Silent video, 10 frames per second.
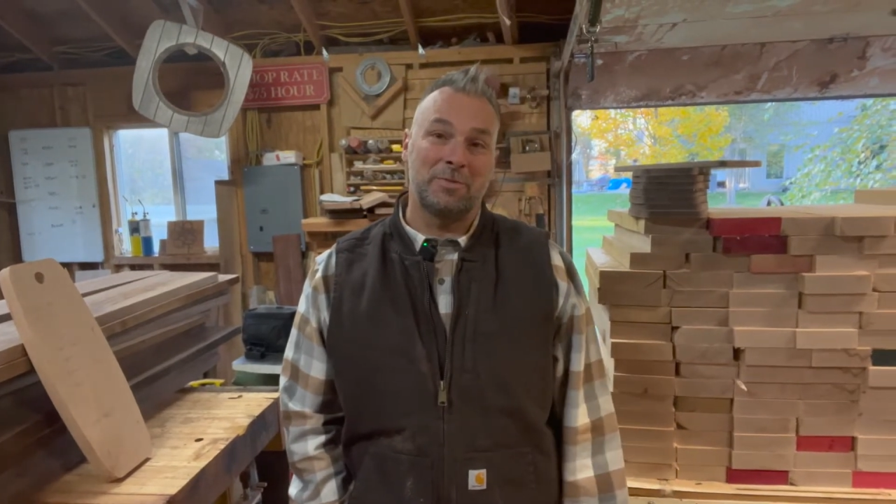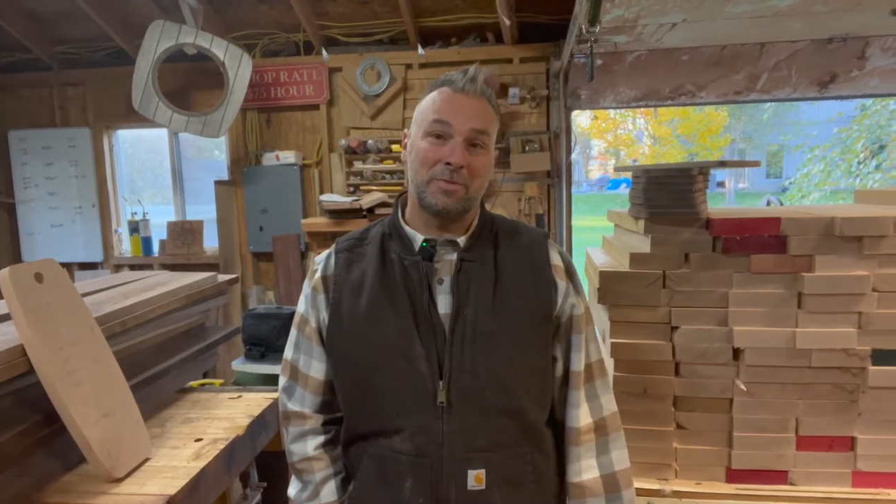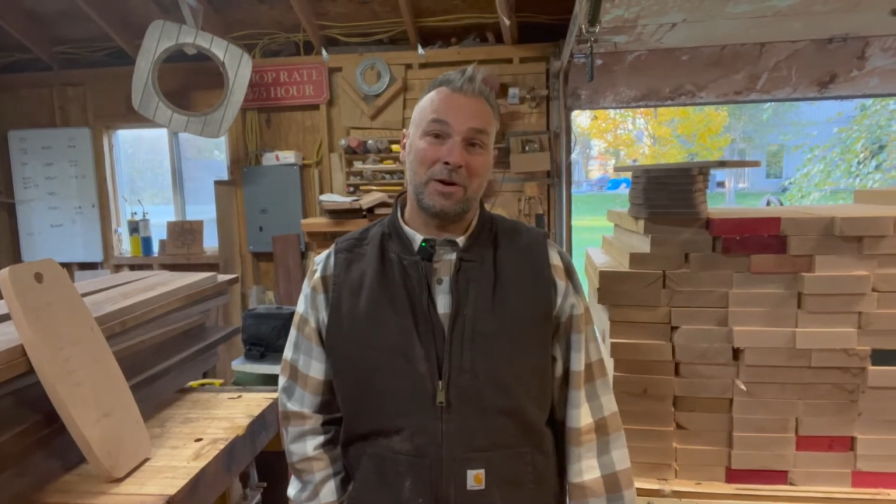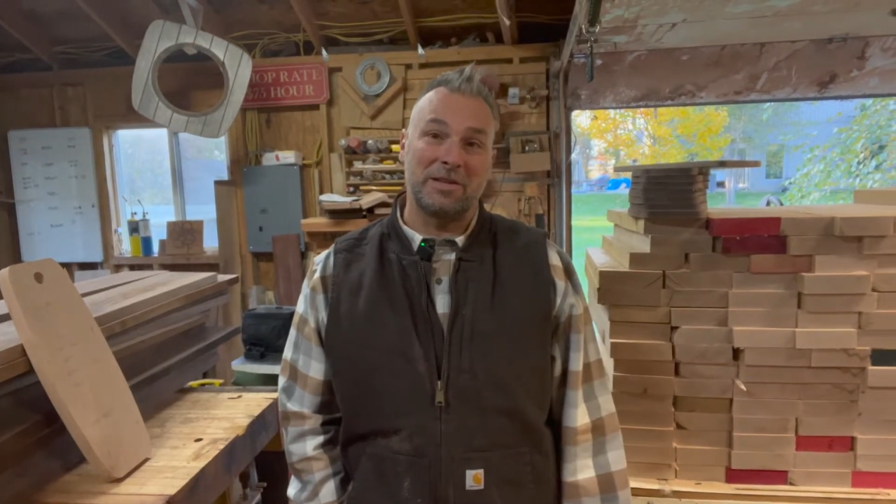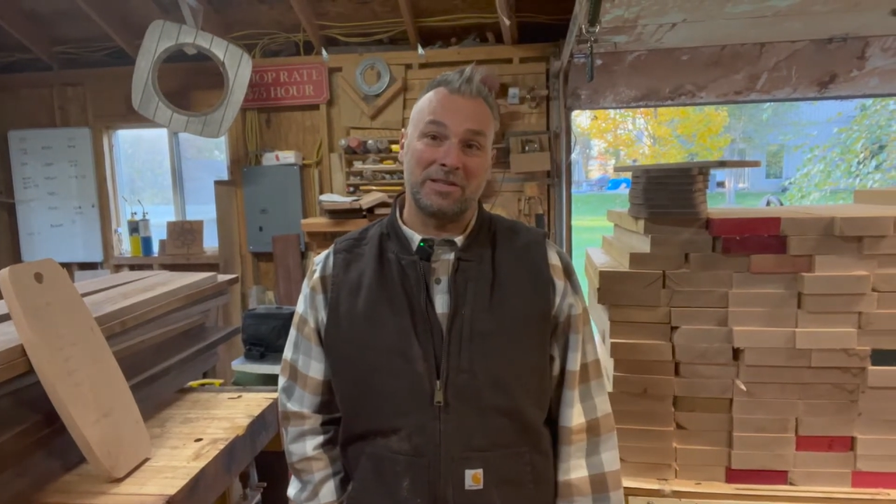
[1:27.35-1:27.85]
It's
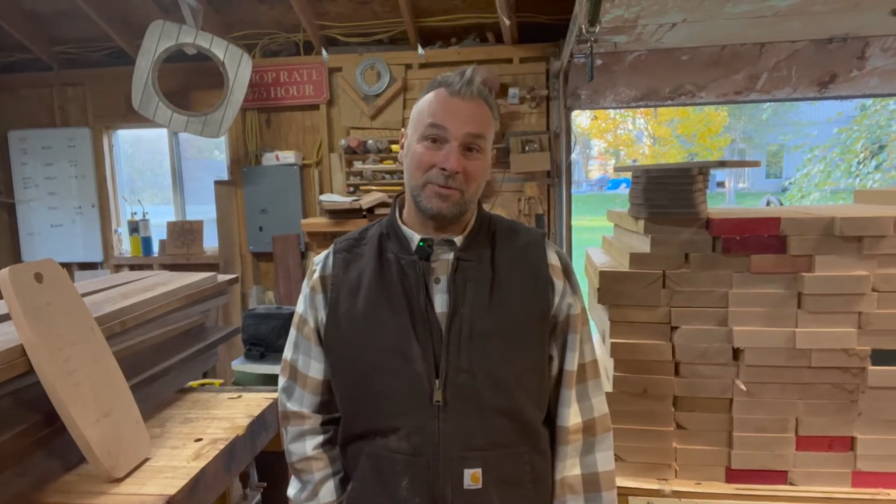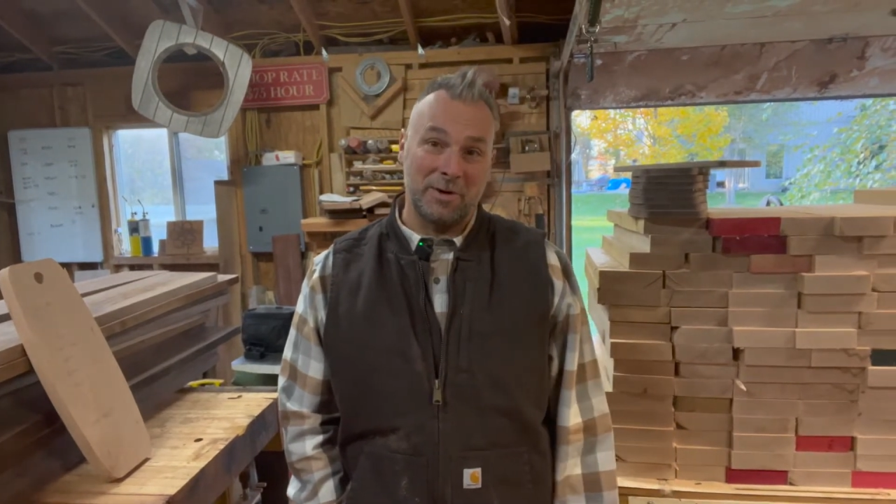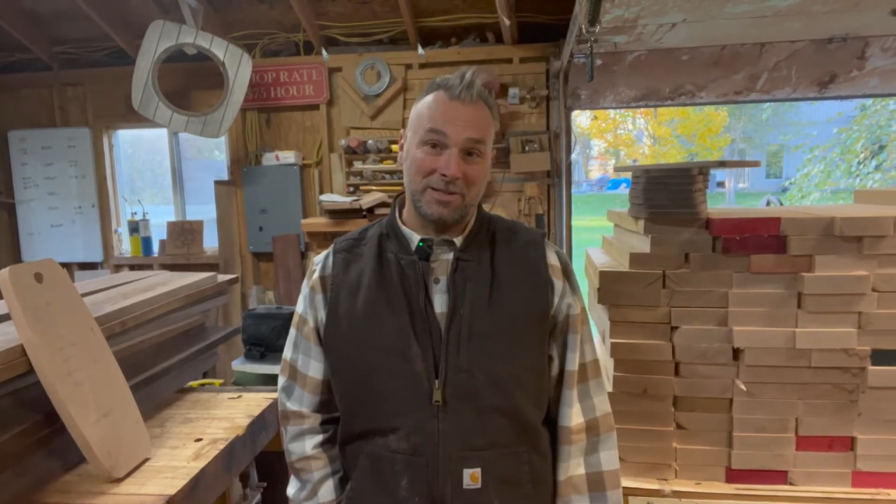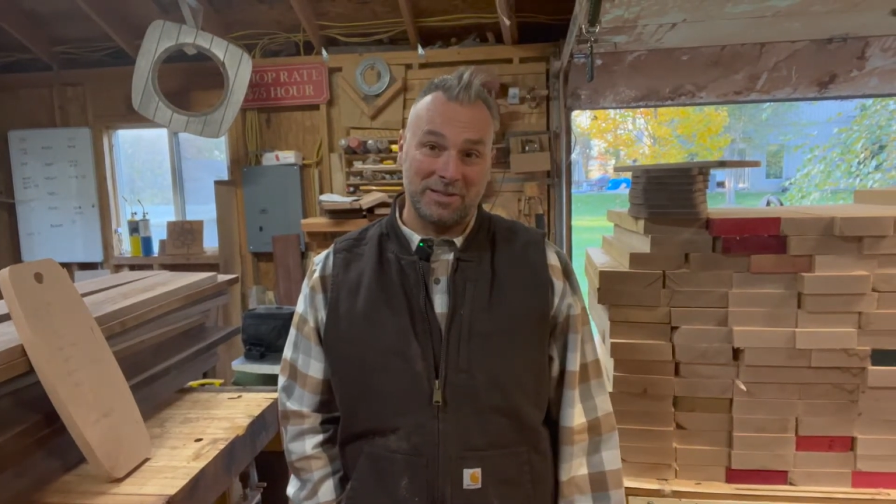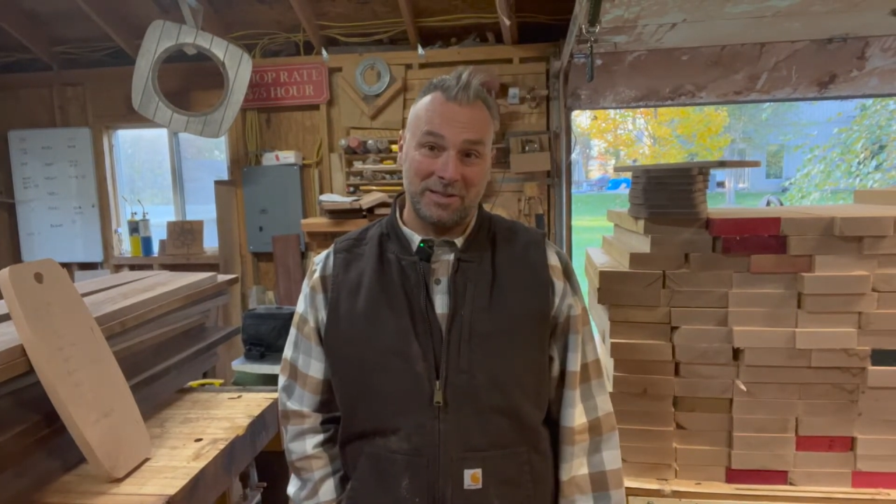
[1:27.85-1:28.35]
better than sitting and
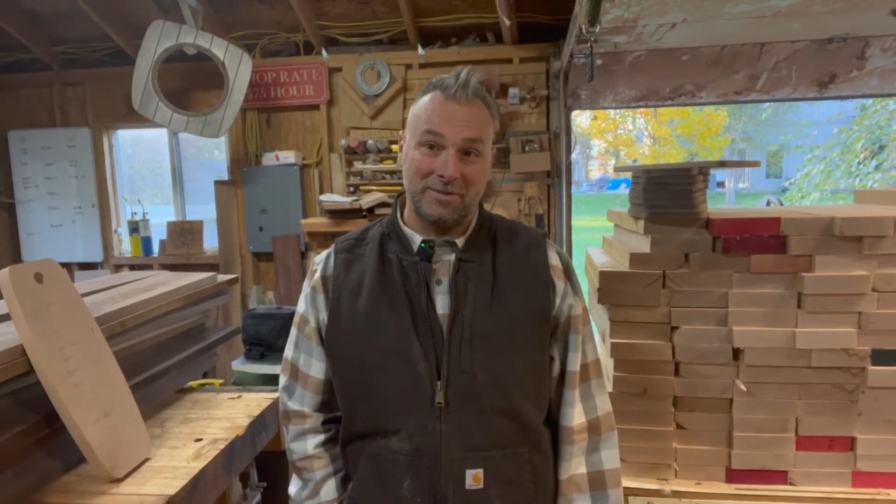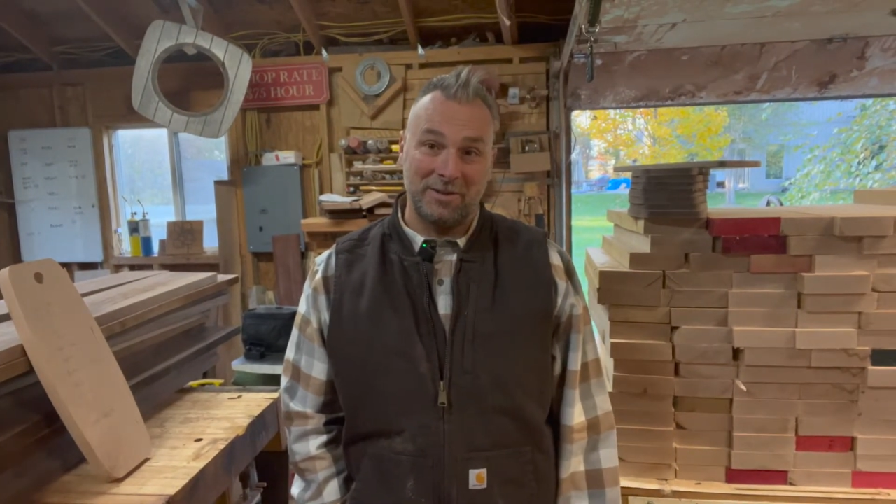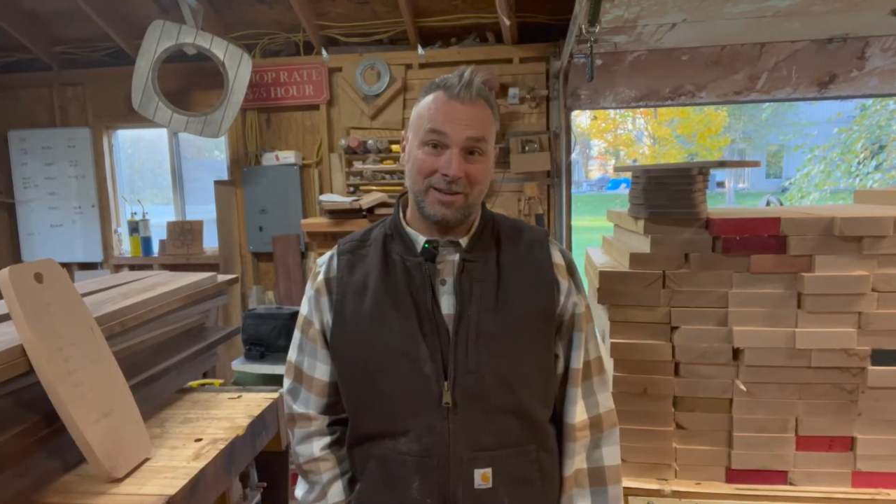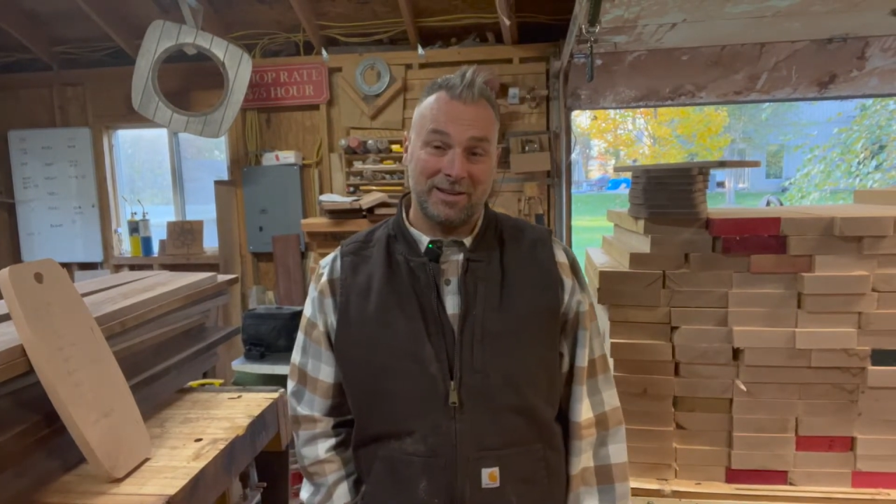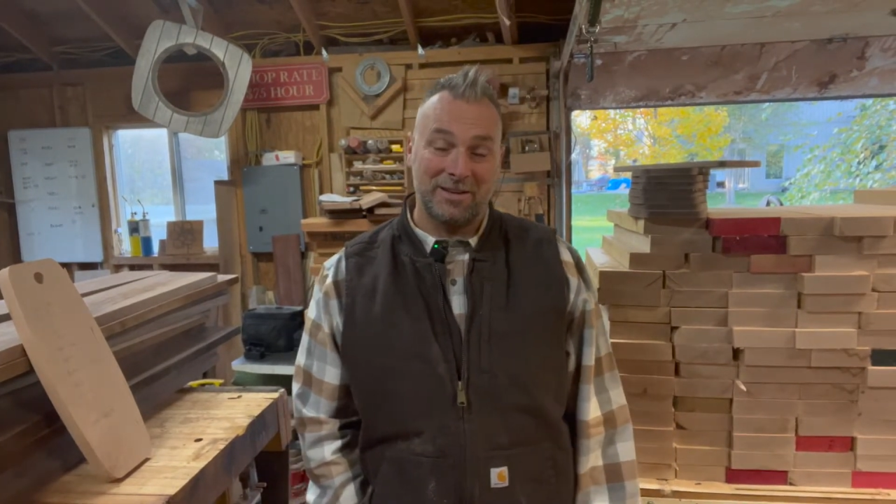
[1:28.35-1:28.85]
watching
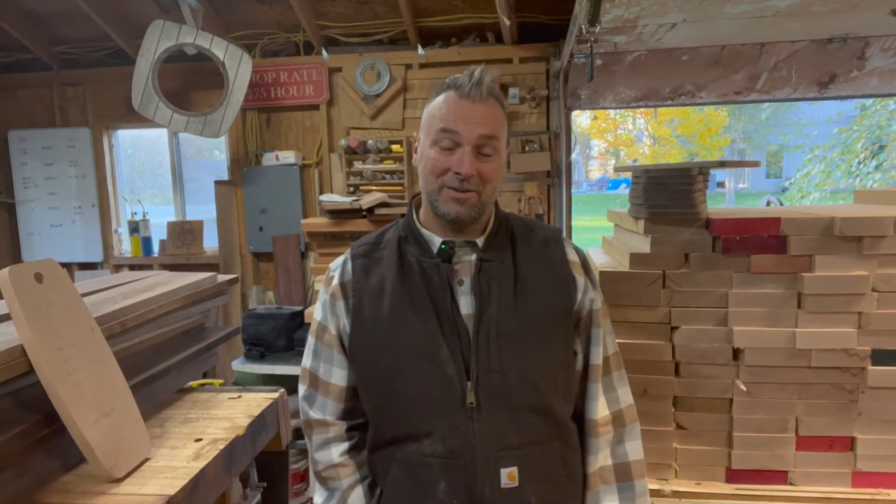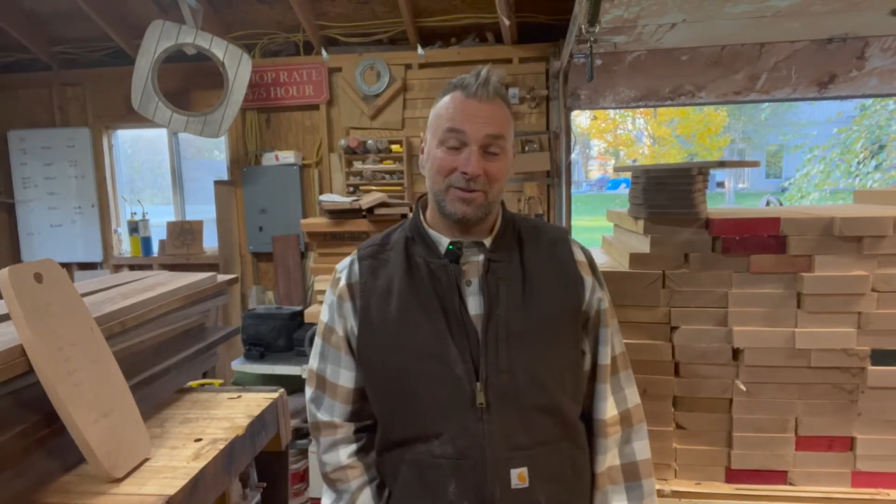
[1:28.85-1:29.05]
TV, I guess.